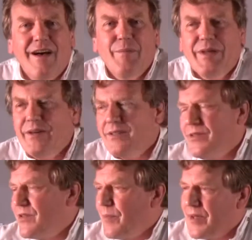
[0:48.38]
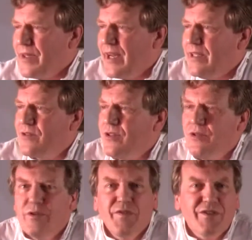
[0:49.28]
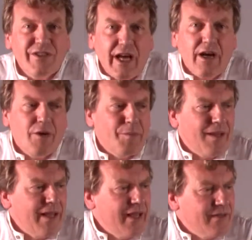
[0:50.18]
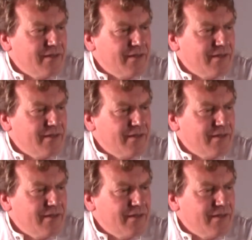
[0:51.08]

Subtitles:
because it's something nice to do. If you're stuck on a plane,